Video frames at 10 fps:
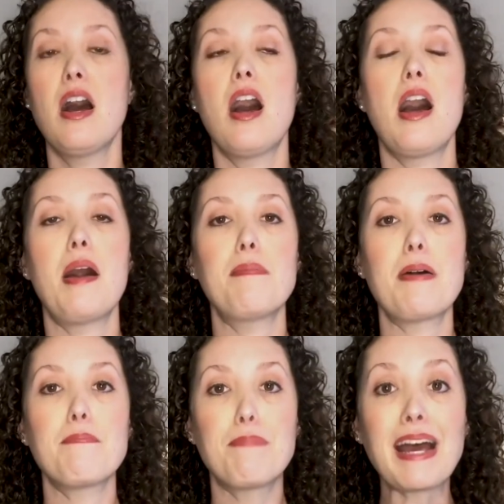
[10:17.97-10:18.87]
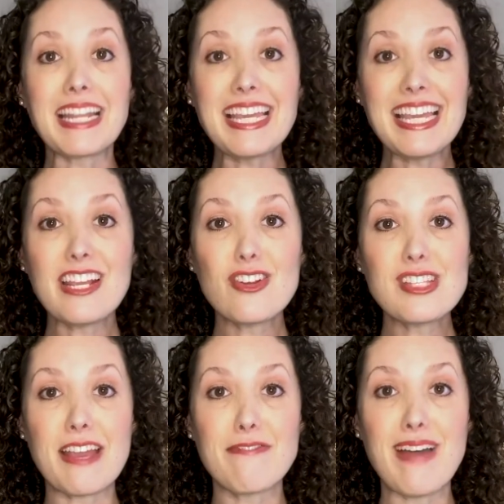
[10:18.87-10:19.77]
bunny ears.
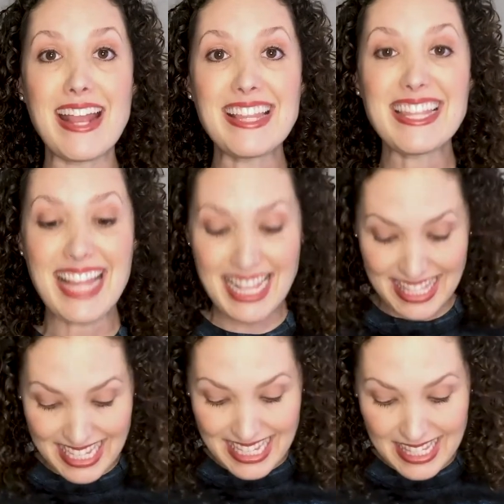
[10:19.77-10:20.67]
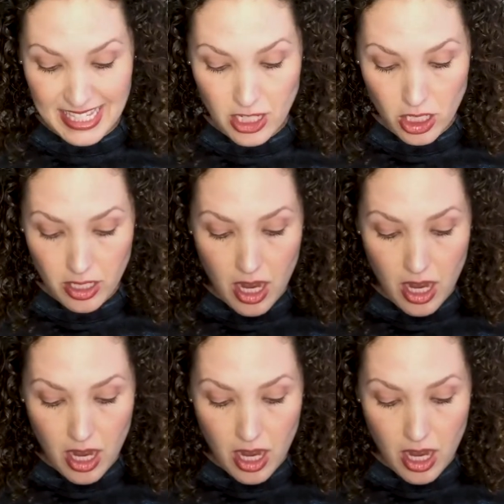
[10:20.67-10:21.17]
I find that that's easier.